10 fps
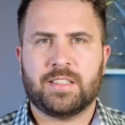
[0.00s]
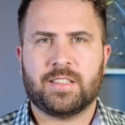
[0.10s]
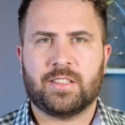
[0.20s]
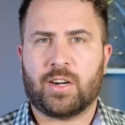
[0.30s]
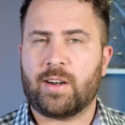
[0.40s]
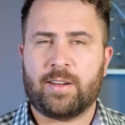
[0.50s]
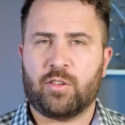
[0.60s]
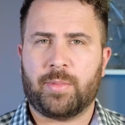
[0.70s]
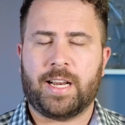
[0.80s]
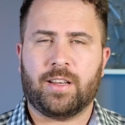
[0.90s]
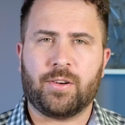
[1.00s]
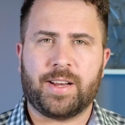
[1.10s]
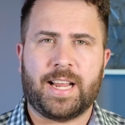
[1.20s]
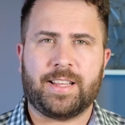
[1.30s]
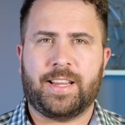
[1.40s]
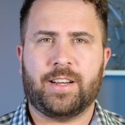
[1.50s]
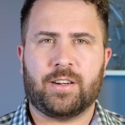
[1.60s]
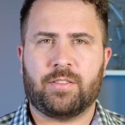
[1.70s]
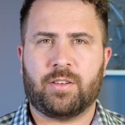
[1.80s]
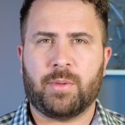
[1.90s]
All right, everybody, Logan Alec
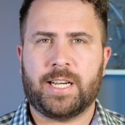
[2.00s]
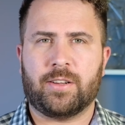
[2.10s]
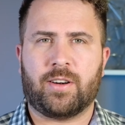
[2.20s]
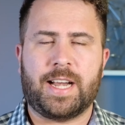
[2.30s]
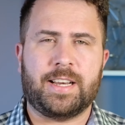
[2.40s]
here from Money Done Right.